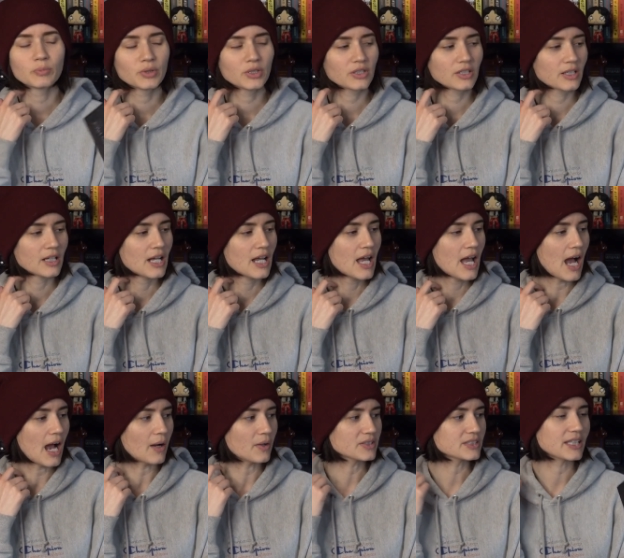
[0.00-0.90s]
book.
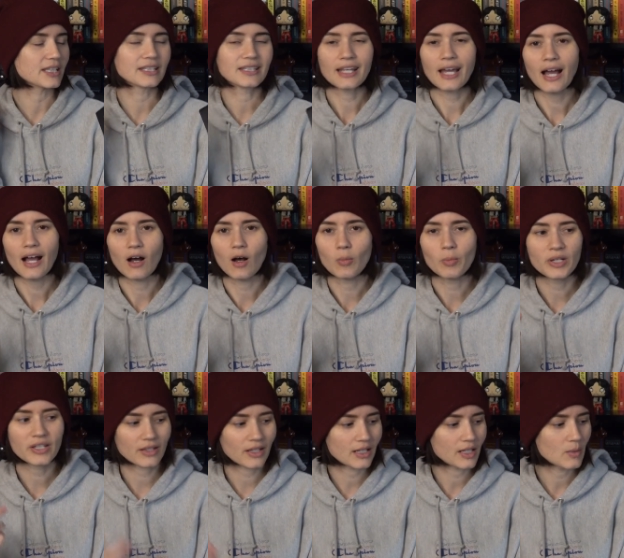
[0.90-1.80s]
I was like, yeah, I'll
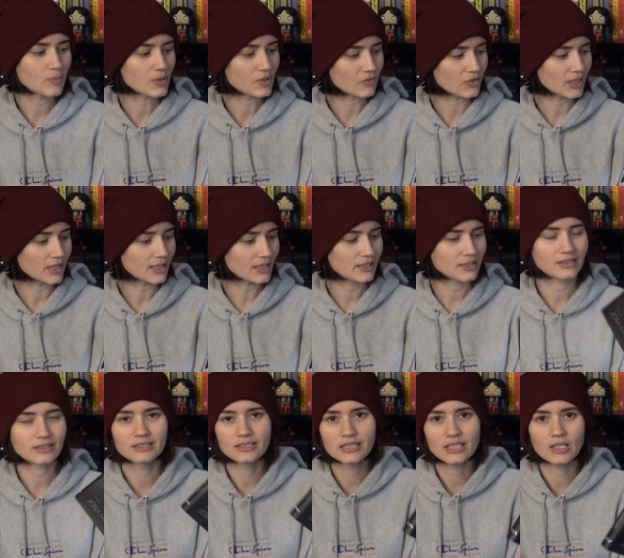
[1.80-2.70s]
pick that up and read it
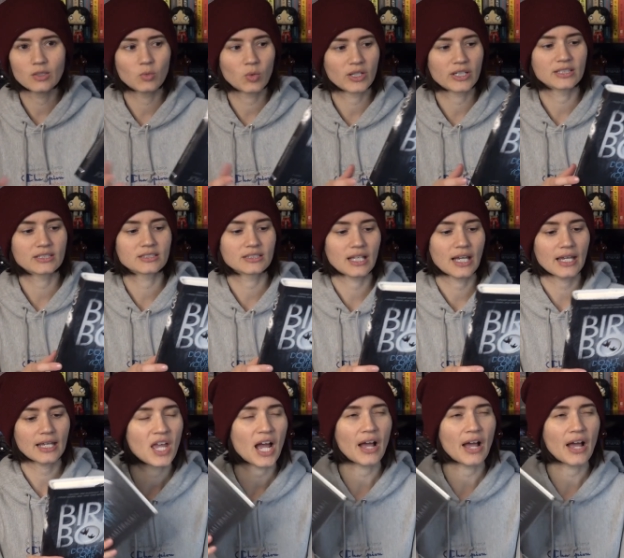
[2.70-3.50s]
and see what it's like.